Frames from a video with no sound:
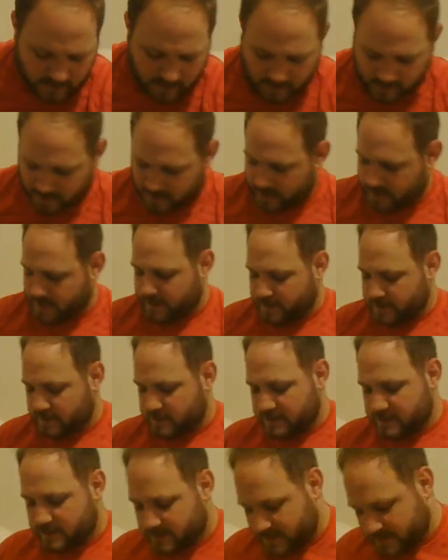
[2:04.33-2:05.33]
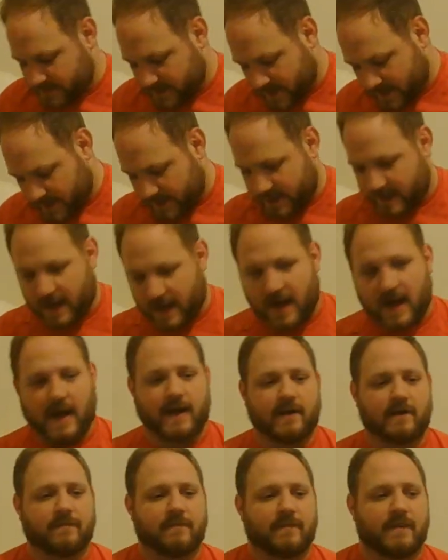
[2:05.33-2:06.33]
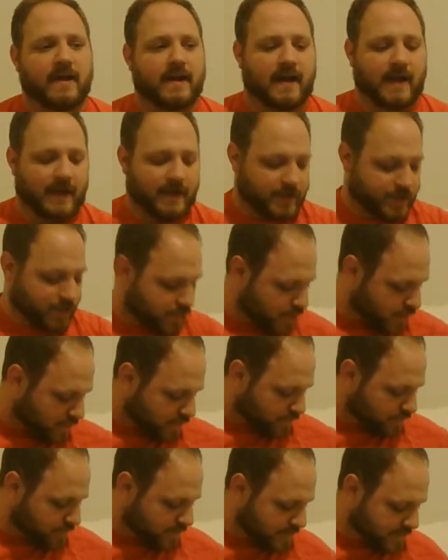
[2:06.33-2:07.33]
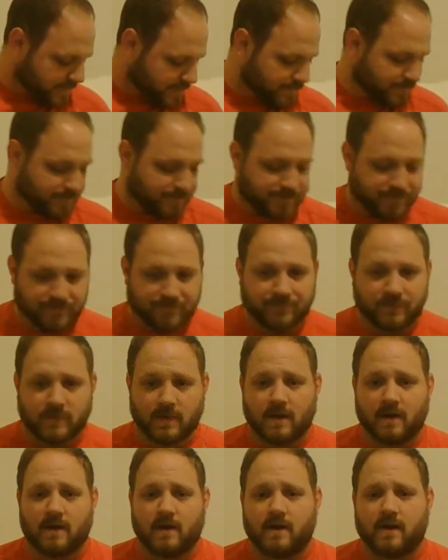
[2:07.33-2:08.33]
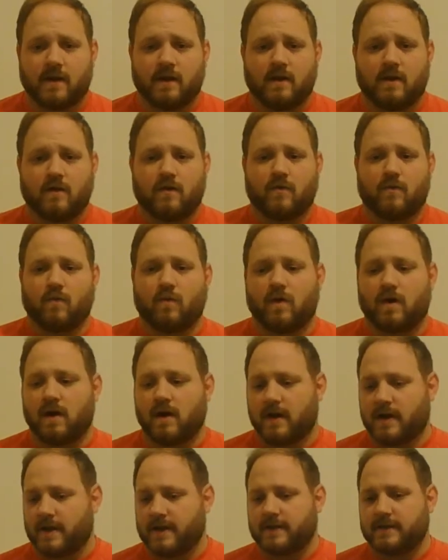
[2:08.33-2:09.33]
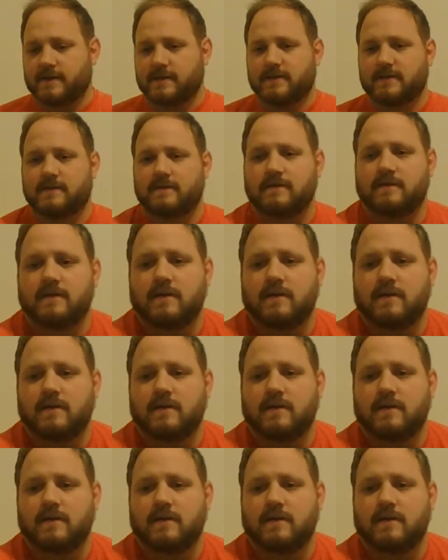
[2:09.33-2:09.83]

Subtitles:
The second item that I chose was